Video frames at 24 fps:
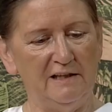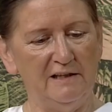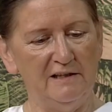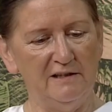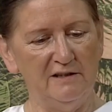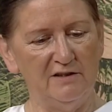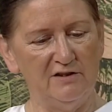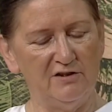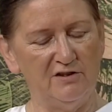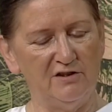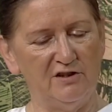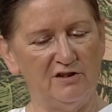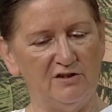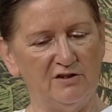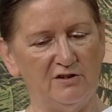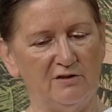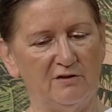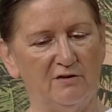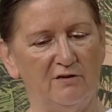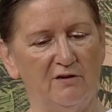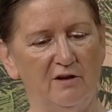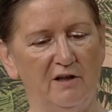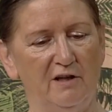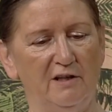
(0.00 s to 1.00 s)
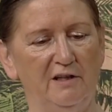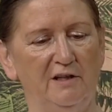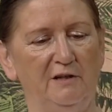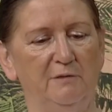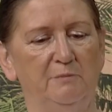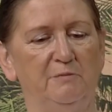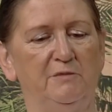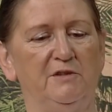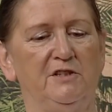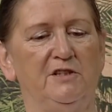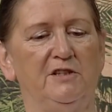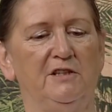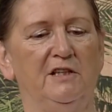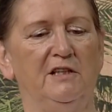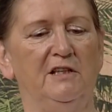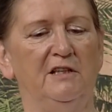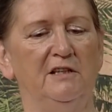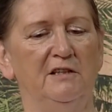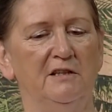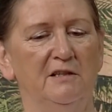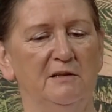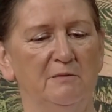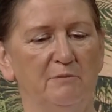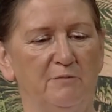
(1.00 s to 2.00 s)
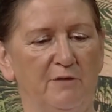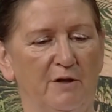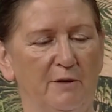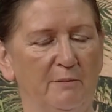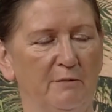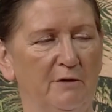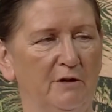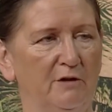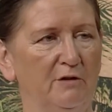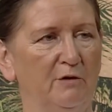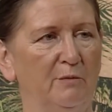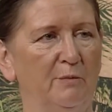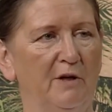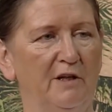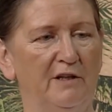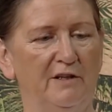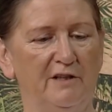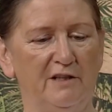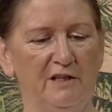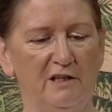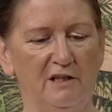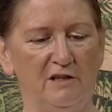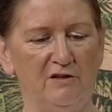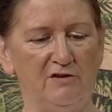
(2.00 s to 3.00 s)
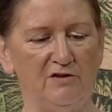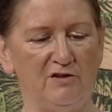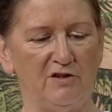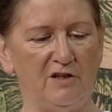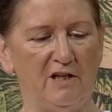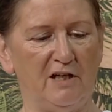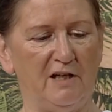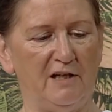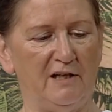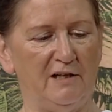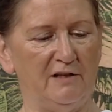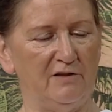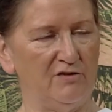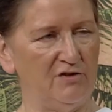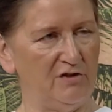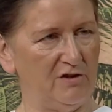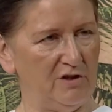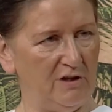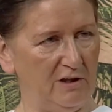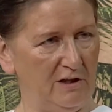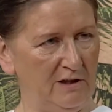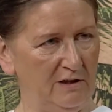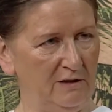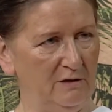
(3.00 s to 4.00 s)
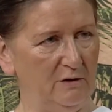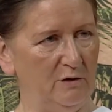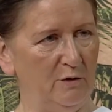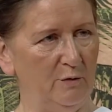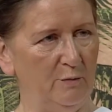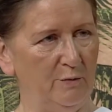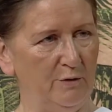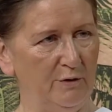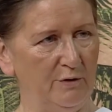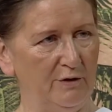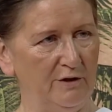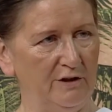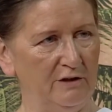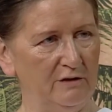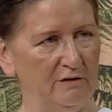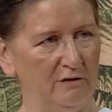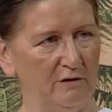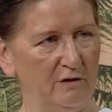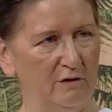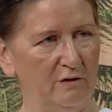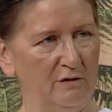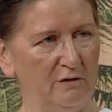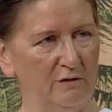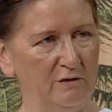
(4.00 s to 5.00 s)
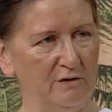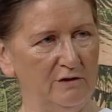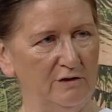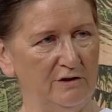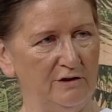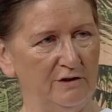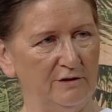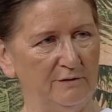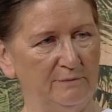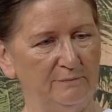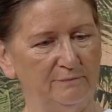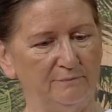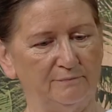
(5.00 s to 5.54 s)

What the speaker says: is described in Brahma Kumaris as incorporeal God,